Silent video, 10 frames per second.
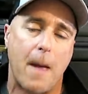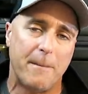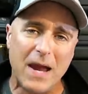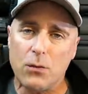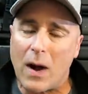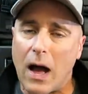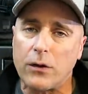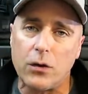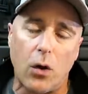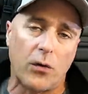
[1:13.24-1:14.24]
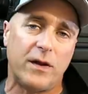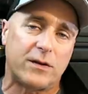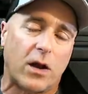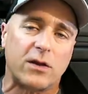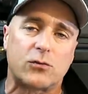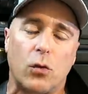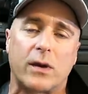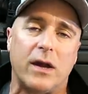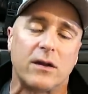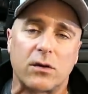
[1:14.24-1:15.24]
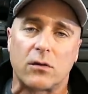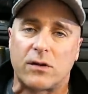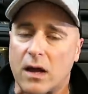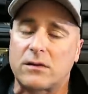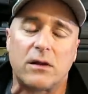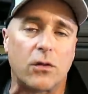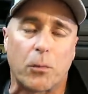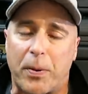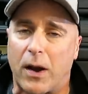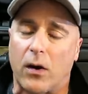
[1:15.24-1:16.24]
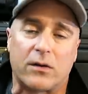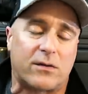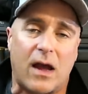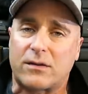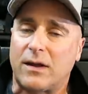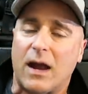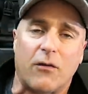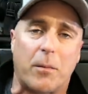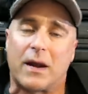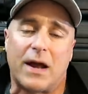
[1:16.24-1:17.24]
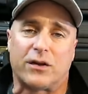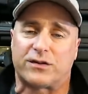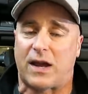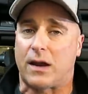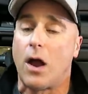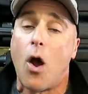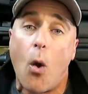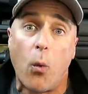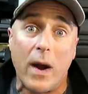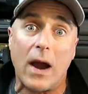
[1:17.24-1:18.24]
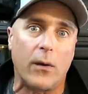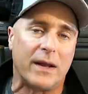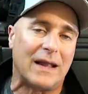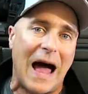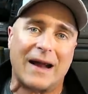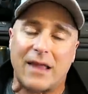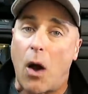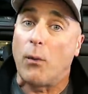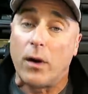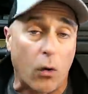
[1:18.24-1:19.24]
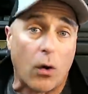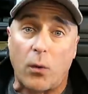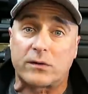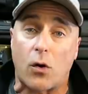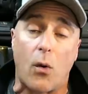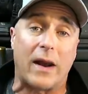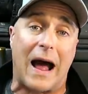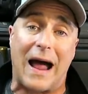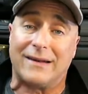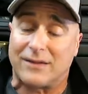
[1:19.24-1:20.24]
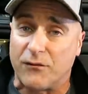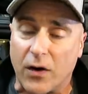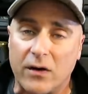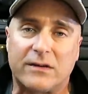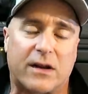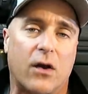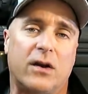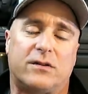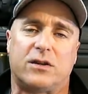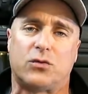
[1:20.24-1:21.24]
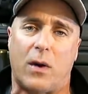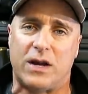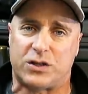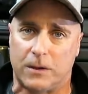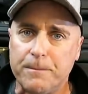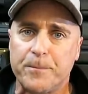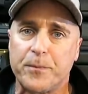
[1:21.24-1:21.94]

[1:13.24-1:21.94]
Meanwhile, you know, these high school kids are texting their parents, texting everybody else saying, we are in lockdown, we don't know what's going on, it's a very scary situation.